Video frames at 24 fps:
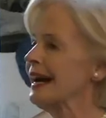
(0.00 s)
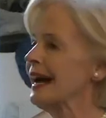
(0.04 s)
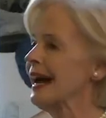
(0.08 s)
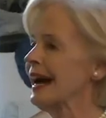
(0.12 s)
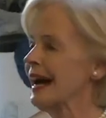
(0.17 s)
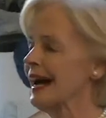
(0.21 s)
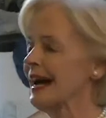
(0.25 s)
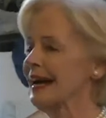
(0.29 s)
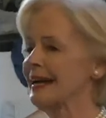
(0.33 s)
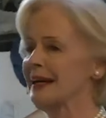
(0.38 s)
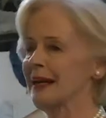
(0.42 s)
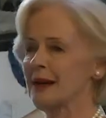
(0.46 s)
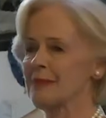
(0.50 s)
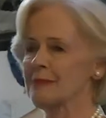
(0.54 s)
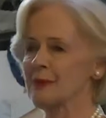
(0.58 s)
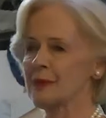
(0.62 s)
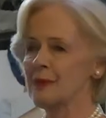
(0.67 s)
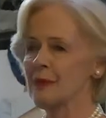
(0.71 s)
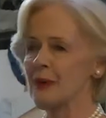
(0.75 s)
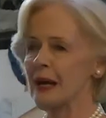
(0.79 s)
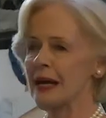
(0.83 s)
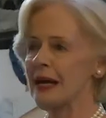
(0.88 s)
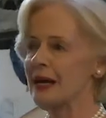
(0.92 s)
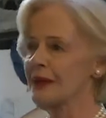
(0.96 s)
And I'm
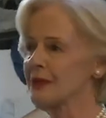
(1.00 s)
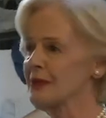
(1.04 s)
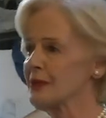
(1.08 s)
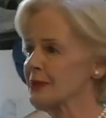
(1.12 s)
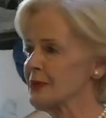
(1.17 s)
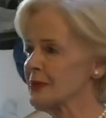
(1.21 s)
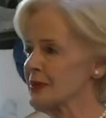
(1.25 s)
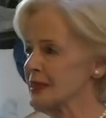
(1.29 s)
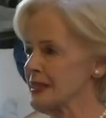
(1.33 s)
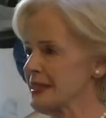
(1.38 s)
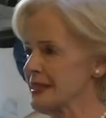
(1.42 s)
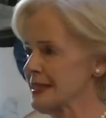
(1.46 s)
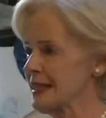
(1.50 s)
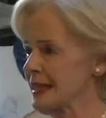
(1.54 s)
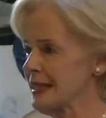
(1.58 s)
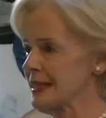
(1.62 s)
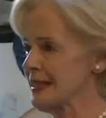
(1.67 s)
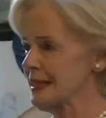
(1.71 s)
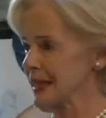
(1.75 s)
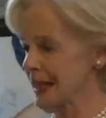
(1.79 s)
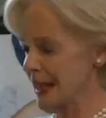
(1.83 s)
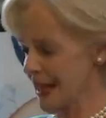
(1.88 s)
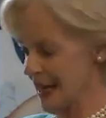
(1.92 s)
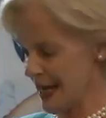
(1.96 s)
aware that this
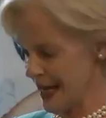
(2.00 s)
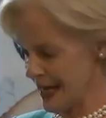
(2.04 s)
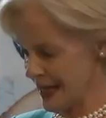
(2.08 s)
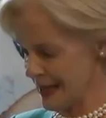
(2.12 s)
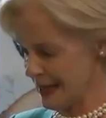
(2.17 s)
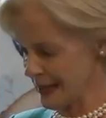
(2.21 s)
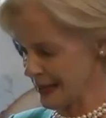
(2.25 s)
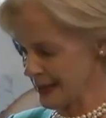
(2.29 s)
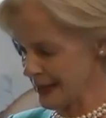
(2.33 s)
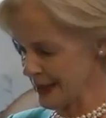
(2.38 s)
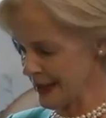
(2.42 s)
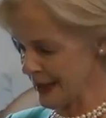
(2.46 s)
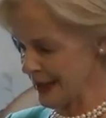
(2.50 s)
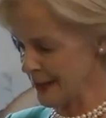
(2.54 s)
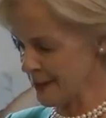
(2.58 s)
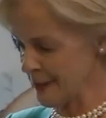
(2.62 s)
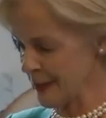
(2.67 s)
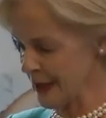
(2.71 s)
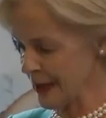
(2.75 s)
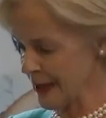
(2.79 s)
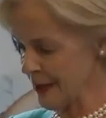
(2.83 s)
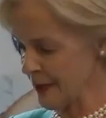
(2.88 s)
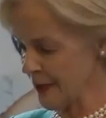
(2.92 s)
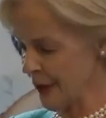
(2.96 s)
centre has
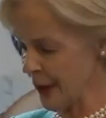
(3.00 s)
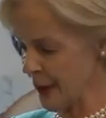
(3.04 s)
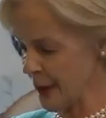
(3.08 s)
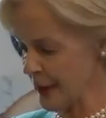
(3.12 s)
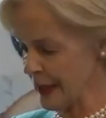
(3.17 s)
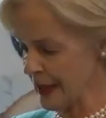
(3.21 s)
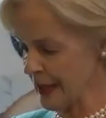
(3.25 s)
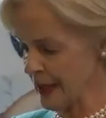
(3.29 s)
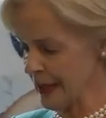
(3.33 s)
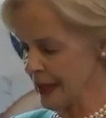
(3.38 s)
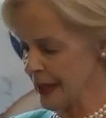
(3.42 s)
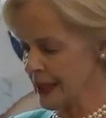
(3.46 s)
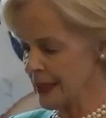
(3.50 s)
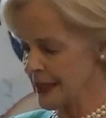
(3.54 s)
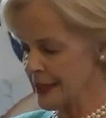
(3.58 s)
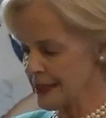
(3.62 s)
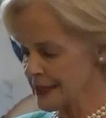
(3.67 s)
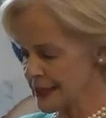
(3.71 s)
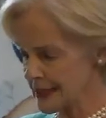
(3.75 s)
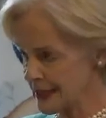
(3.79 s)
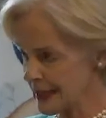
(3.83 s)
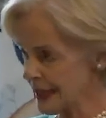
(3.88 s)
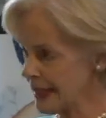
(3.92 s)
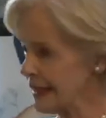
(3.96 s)
been growing
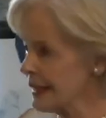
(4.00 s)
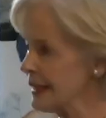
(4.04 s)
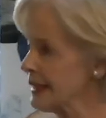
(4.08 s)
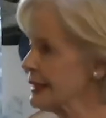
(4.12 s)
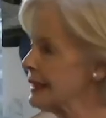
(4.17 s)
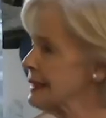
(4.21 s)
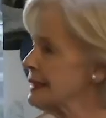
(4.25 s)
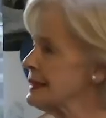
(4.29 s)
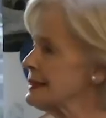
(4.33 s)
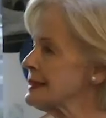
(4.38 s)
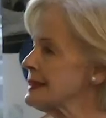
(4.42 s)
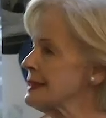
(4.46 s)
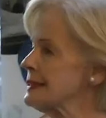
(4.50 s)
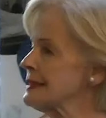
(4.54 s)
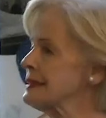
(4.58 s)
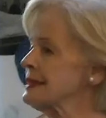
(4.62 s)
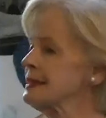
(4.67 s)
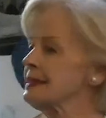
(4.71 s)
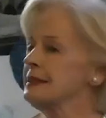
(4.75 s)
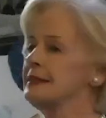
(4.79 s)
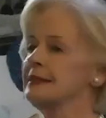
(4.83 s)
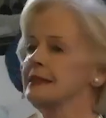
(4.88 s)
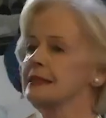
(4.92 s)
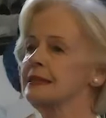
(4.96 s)
steadily since
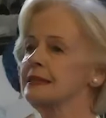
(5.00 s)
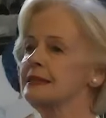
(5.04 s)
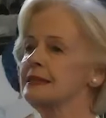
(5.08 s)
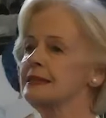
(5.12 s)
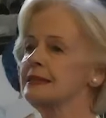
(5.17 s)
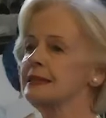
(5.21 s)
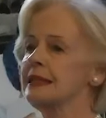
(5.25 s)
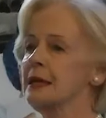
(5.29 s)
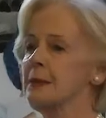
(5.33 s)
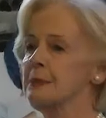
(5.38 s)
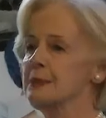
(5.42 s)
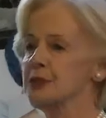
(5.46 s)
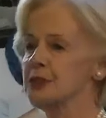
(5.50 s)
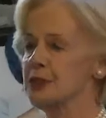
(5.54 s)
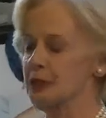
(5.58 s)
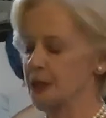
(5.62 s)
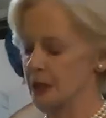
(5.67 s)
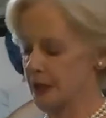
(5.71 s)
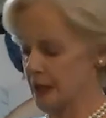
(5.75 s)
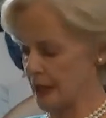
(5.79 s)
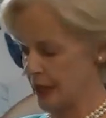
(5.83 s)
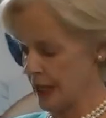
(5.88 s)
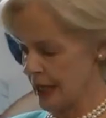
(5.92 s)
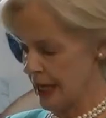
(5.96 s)
its
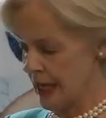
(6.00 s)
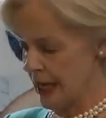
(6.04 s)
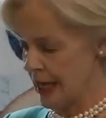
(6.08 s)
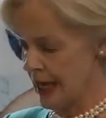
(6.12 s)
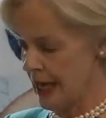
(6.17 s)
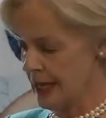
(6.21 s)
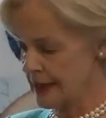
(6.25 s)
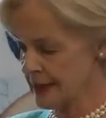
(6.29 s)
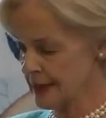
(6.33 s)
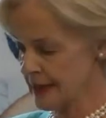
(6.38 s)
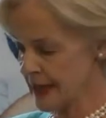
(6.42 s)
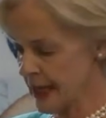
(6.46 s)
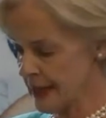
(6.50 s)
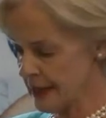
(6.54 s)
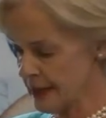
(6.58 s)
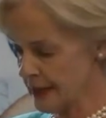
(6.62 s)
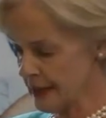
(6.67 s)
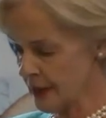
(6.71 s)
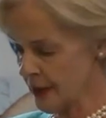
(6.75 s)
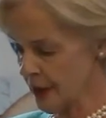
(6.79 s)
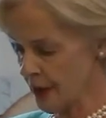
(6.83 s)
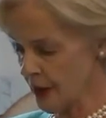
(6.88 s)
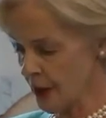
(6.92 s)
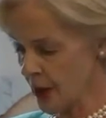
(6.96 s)
inception at
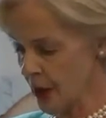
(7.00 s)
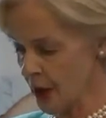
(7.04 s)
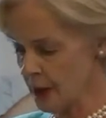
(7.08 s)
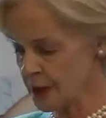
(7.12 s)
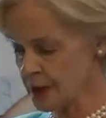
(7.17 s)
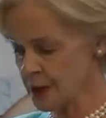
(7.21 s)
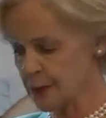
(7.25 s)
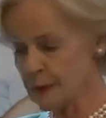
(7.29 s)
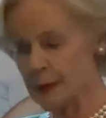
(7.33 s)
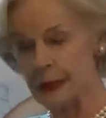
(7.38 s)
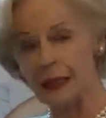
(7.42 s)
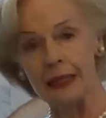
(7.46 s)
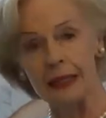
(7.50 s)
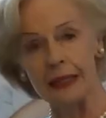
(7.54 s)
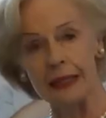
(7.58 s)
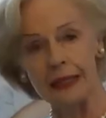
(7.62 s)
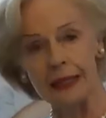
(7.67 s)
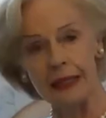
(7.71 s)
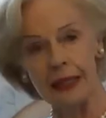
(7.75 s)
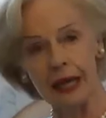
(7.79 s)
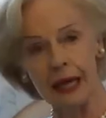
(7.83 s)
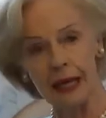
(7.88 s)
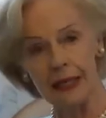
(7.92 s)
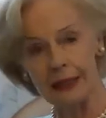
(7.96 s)
Dandenong Hospital
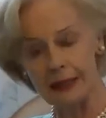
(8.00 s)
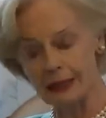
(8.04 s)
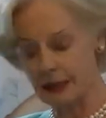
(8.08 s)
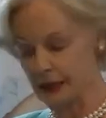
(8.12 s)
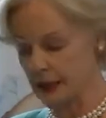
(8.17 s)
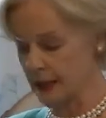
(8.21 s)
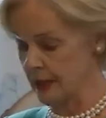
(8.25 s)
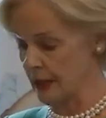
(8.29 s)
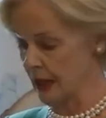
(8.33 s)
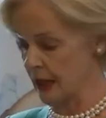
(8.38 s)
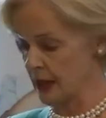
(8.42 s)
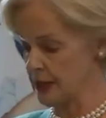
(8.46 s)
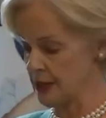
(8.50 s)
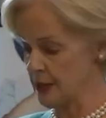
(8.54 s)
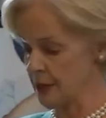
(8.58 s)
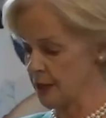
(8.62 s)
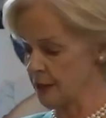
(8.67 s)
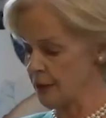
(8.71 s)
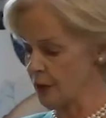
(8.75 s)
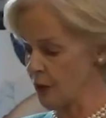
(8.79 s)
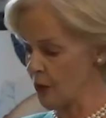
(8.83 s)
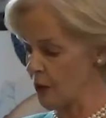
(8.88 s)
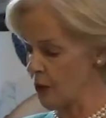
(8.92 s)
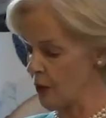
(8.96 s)
in
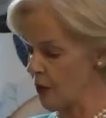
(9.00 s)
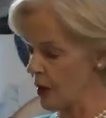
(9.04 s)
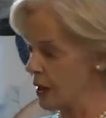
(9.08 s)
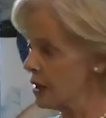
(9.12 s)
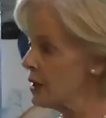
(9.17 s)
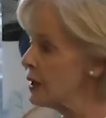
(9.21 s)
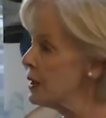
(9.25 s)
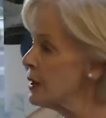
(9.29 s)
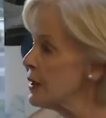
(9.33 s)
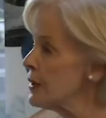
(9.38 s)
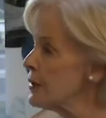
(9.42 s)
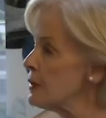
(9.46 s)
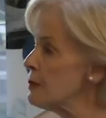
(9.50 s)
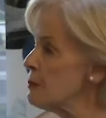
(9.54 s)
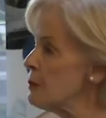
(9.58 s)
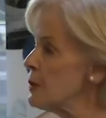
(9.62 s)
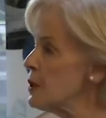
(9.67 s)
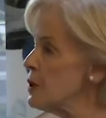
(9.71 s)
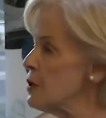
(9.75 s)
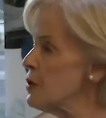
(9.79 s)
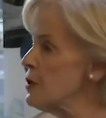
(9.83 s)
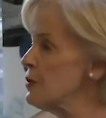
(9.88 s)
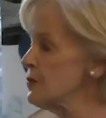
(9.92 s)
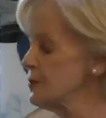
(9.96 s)
1994, the
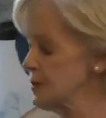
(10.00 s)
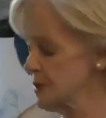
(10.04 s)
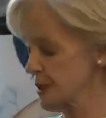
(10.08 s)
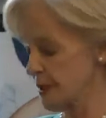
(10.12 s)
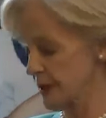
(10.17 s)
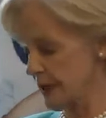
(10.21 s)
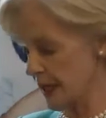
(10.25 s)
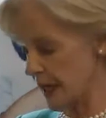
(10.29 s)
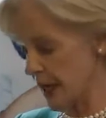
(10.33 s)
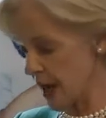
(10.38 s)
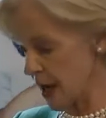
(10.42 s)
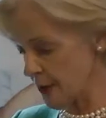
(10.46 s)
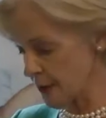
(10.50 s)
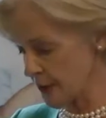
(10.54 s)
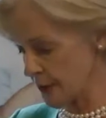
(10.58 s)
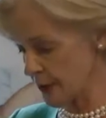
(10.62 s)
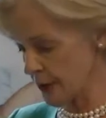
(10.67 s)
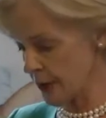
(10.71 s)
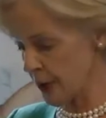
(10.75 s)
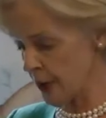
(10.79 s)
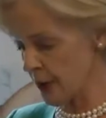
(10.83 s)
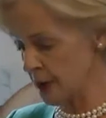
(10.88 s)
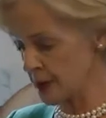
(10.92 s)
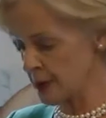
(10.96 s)
move to the
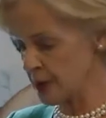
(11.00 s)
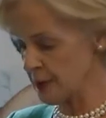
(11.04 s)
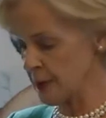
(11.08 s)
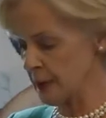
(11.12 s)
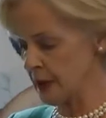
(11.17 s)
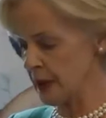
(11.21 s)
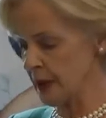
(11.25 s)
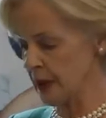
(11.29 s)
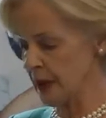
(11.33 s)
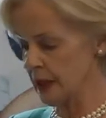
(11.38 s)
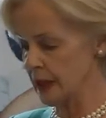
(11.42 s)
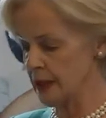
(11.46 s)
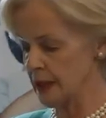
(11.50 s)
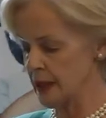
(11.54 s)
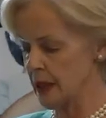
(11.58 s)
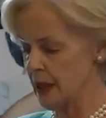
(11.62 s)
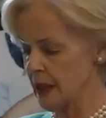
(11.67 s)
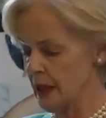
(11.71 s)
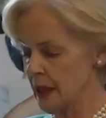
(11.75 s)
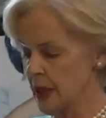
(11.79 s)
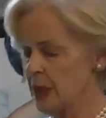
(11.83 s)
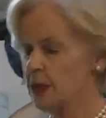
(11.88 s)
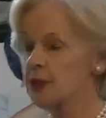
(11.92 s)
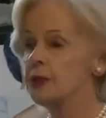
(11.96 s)
Alfred Hospital
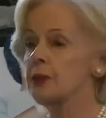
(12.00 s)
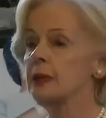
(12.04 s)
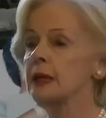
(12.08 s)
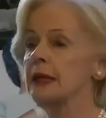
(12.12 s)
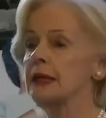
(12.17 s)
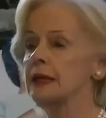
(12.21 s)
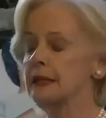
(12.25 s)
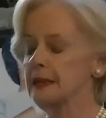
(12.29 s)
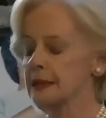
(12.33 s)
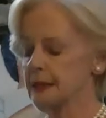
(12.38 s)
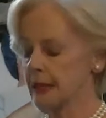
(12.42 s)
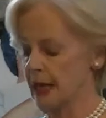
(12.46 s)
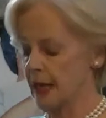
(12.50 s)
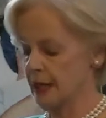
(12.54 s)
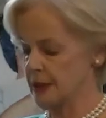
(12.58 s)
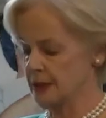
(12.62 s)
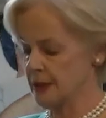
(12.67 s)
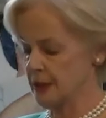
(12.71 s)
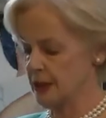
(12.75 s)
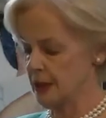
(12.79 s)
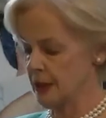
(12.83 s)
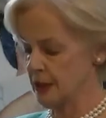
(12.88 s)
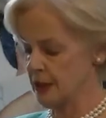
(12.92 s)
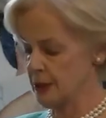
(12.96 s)
in
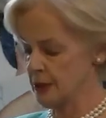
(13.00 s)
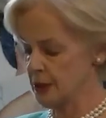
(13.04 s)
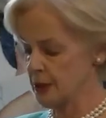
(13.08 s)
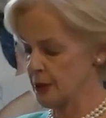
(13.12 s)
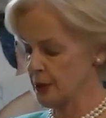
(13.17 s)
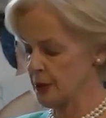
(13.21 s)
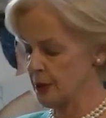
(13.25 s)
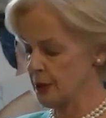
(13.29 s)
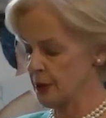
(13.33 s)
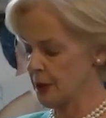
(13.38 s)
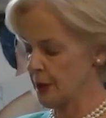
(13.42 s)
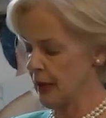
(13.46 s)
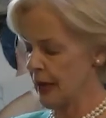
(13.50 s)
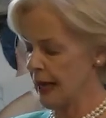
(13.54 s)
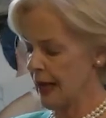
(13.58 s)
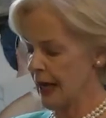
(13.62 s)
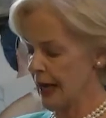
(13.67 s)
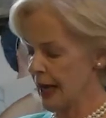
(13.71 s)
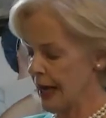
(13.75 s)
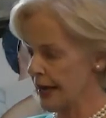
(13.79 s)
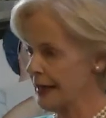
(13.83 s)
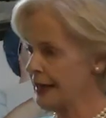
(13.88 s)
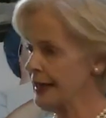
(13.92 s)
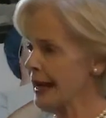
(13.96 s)
2002,
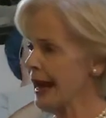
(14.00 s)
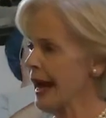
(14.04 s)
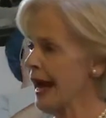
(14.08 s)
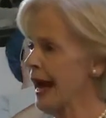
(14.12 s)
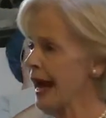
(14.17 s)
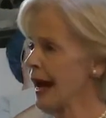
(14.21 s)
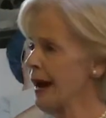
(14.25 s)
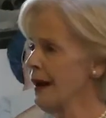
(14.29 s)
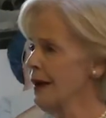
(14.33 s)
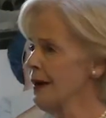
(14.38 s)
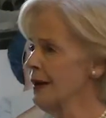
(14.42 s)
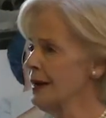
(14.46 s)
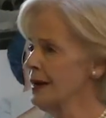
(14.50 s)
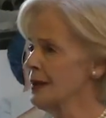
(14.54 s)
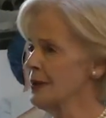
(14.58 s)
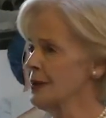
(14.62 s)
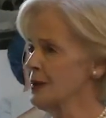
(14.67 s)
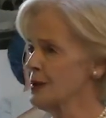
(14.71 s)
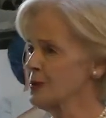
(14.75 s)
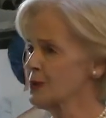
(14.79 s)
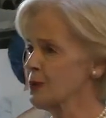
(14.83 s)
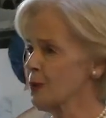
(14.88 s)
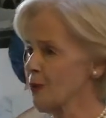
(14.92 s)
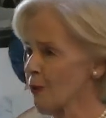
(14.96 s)
and now
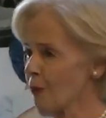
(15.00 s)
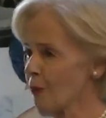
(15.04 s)
this